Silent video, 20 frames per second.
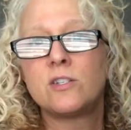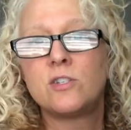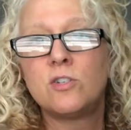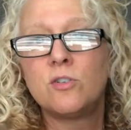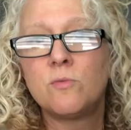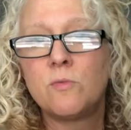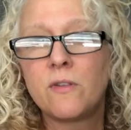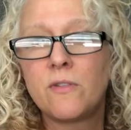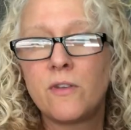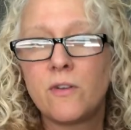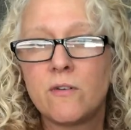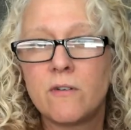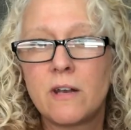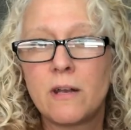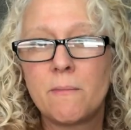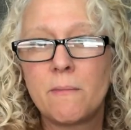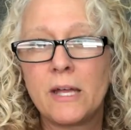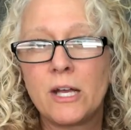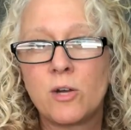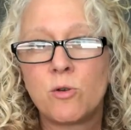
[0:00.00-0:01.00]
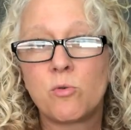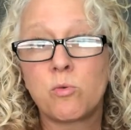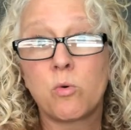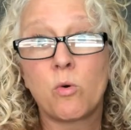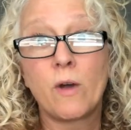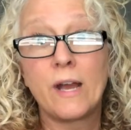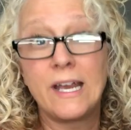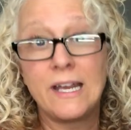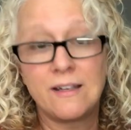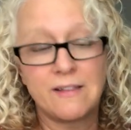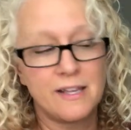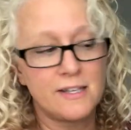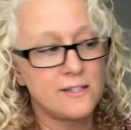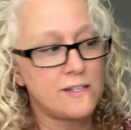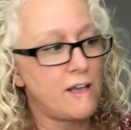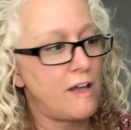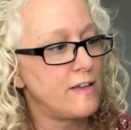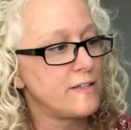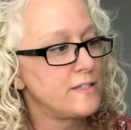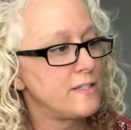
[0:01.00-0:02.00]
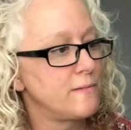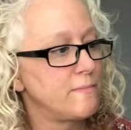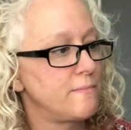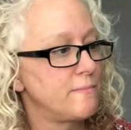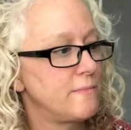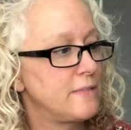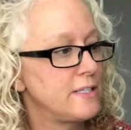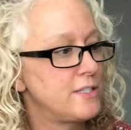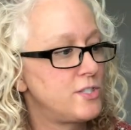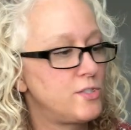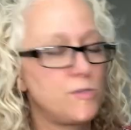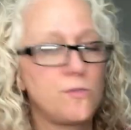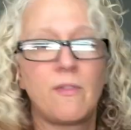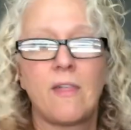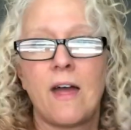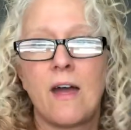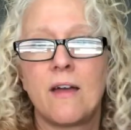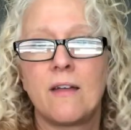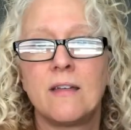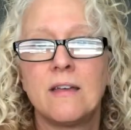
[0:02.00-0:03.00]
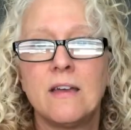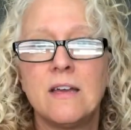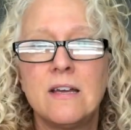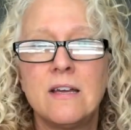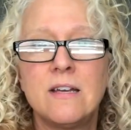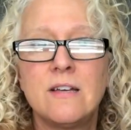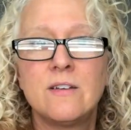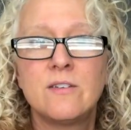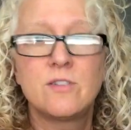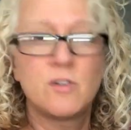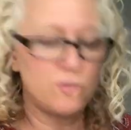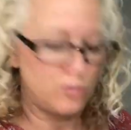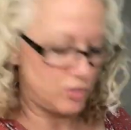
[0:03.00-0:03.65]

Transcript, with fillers: too with you. And I'm like, great, that's awesome. Let's do that. So